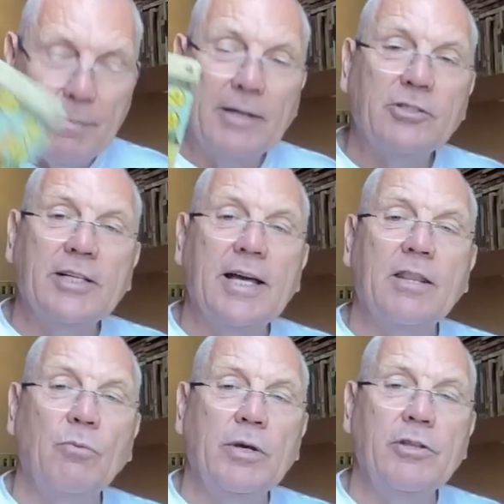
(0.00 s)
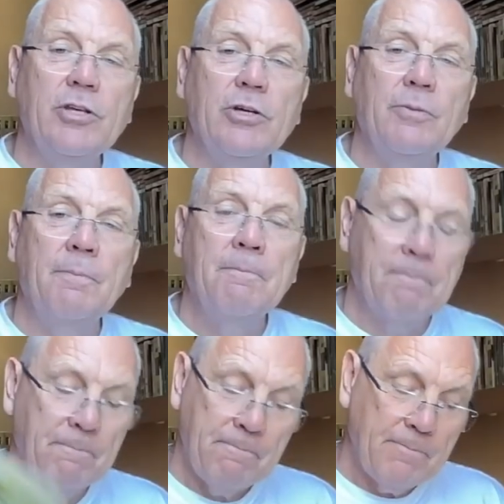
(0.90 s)
back together with you.
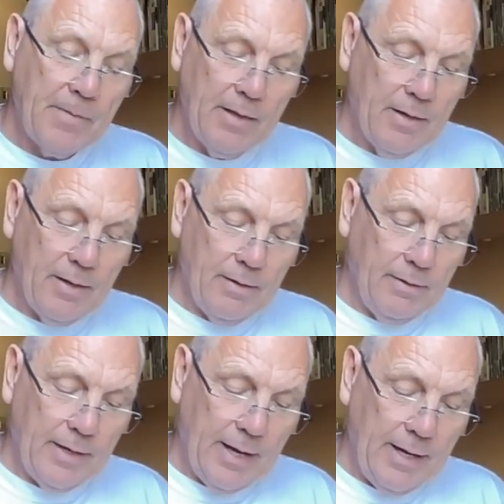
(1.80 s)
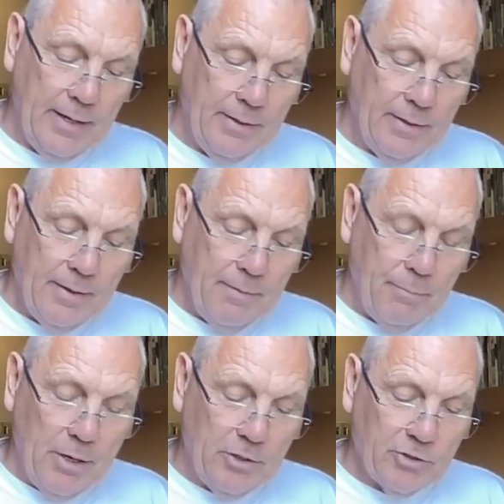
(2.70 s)
Okay,
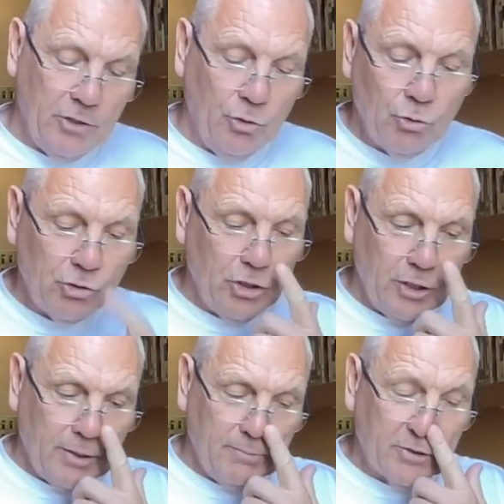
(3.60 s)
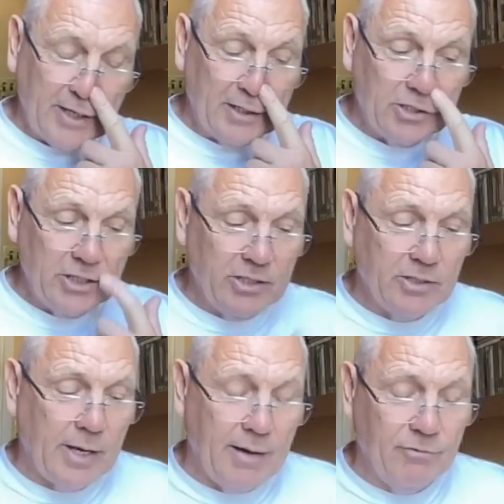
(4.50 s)
but your
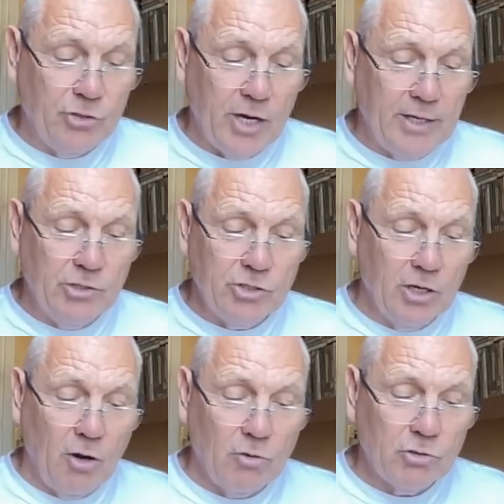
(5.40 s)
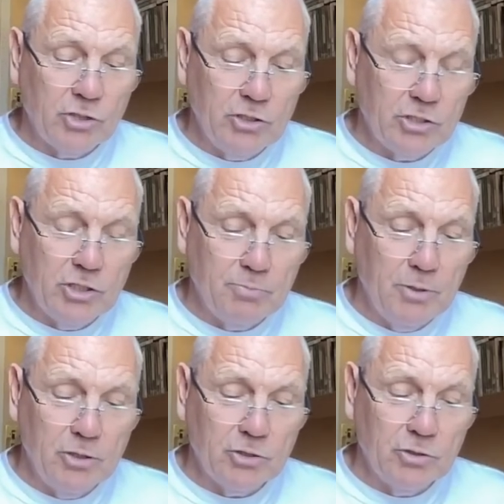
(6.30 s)
circumstances have changed a lot since this
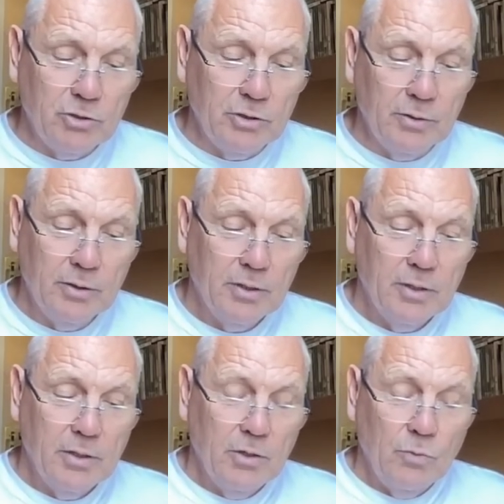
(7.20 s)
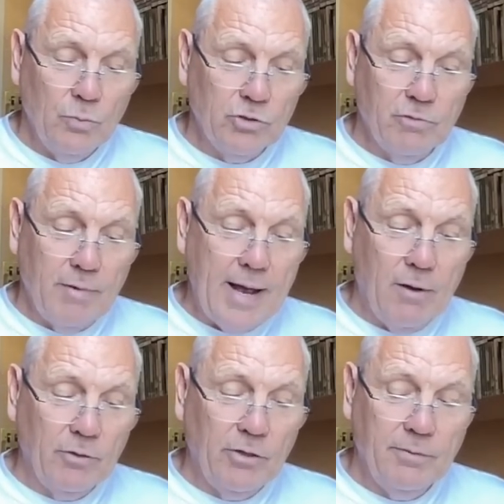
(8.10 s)
person was
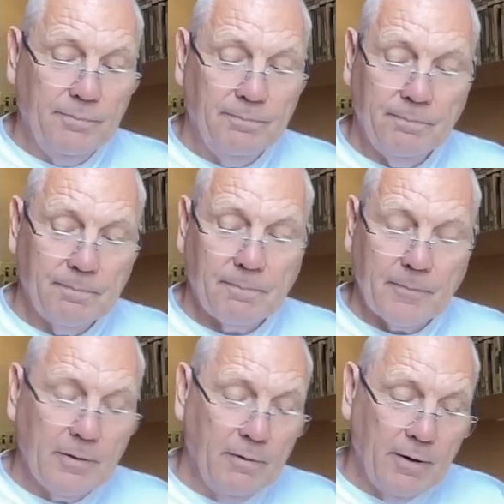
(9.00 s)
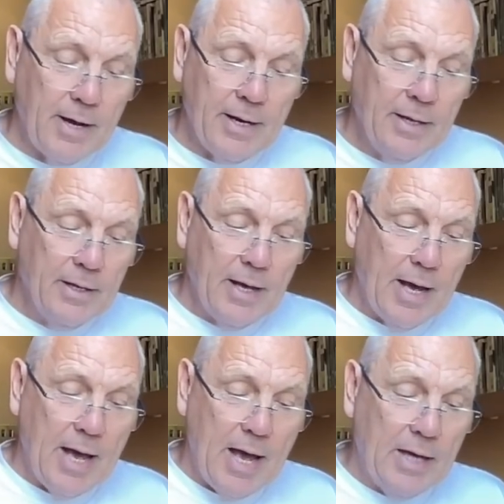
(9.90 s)
around. All right,
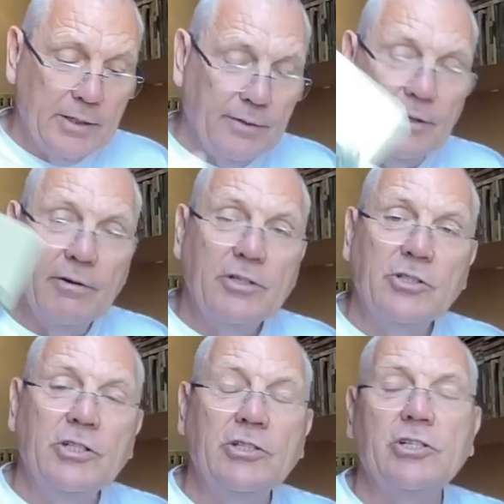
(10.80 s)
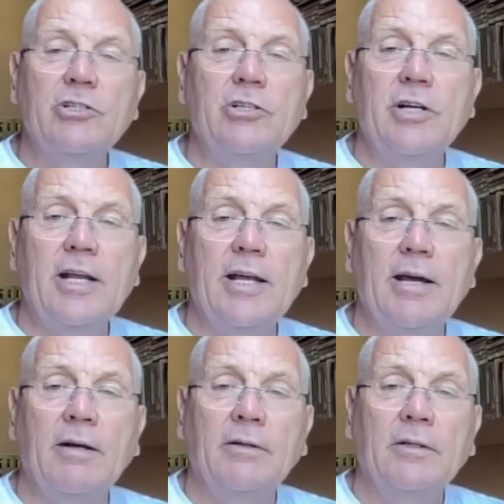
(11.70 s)
and there is a decision
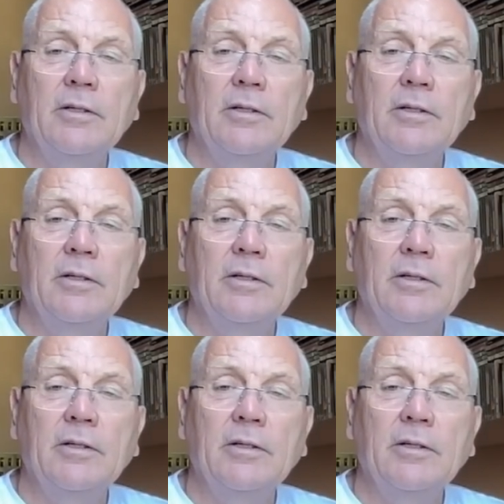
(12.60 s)
here